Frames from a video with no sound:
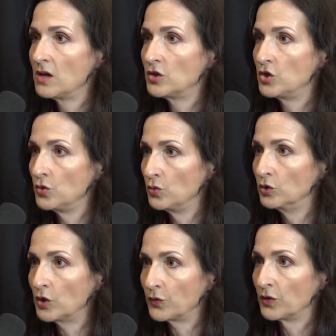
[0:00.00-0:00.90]
to
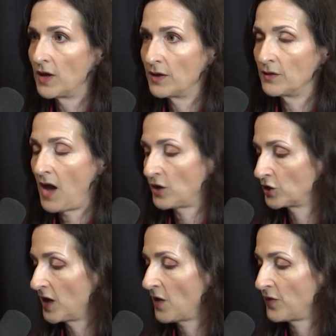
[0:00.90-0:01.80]
look for light.
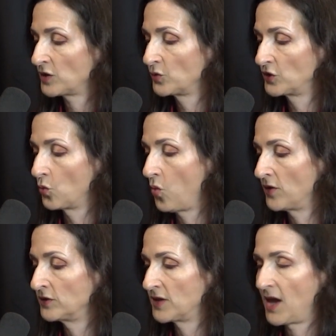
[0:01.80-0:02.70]
Actually, FS was the
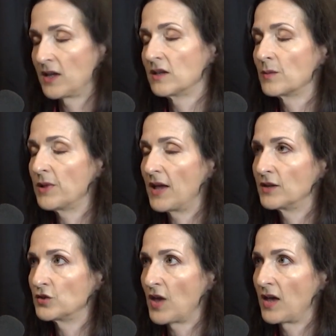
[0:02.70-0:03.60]

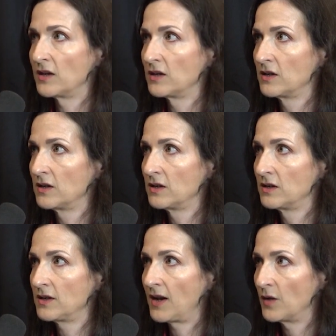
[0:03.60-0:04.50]
planets that
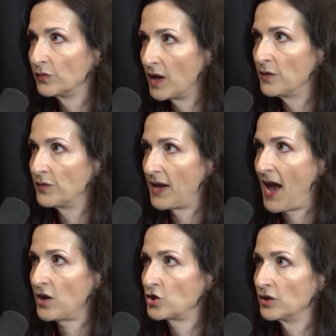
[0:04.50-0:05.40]
have life that
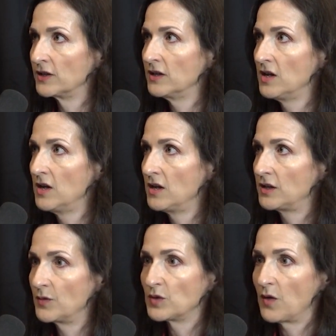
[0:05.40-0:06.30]
actually
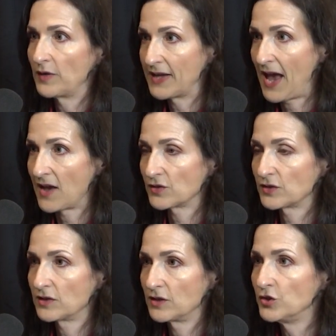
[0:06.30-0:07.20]
gives off a
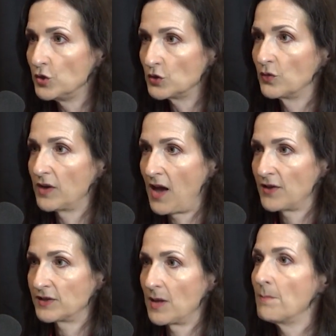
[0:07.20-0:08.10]
gas, a useful
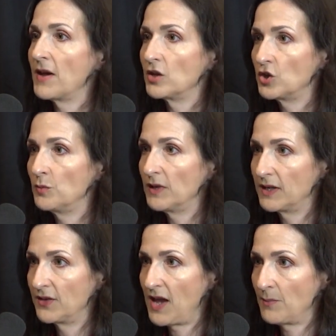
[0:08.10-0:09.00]
gas that might accumulate
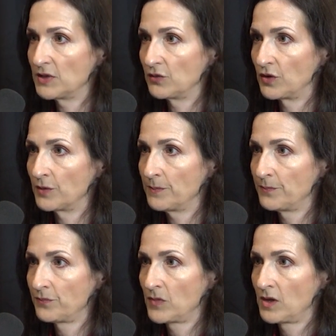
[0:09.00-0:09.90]
in the atmosphere,
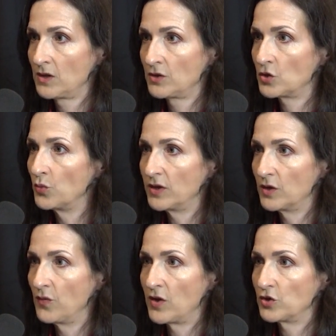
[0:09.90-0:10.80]
so we could
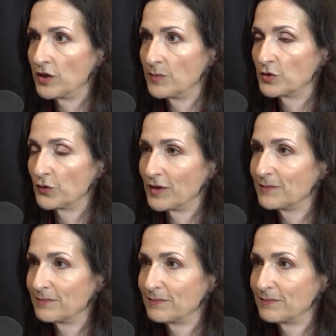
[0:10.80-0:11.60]
eventually observe it.